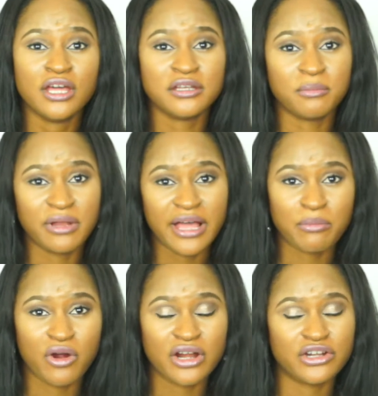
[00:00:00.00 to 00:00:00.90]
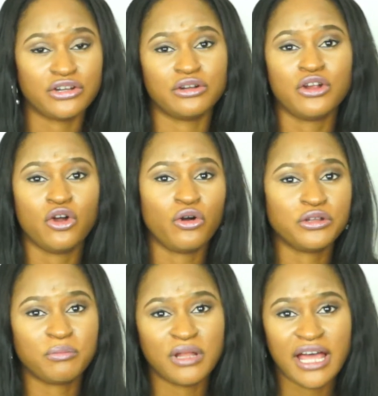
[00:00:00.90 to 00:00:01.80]
the black partner or
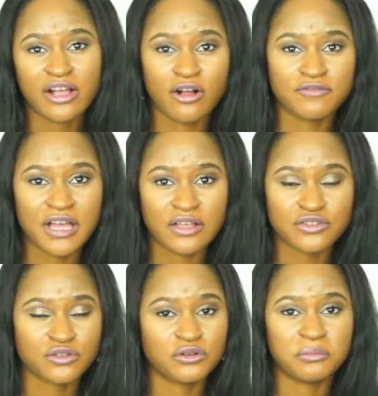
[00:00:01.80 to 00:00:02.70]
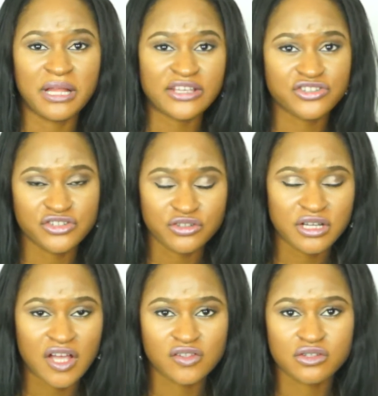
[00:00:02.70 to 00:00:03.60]
the black of counsel, the black senior
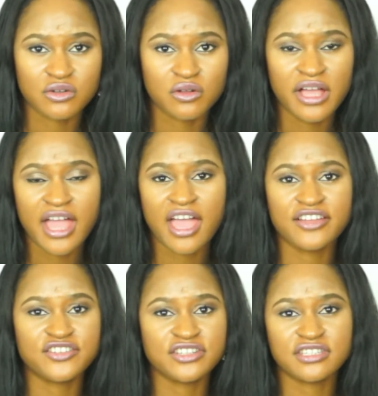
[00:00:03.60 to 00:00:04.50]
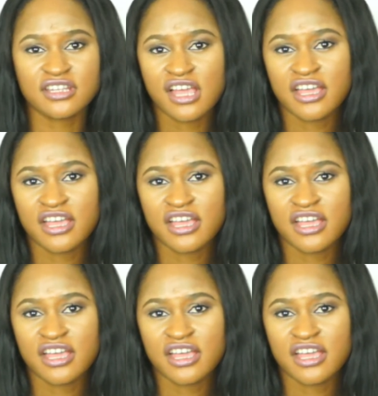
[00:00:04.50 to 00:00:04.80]
counsel, and just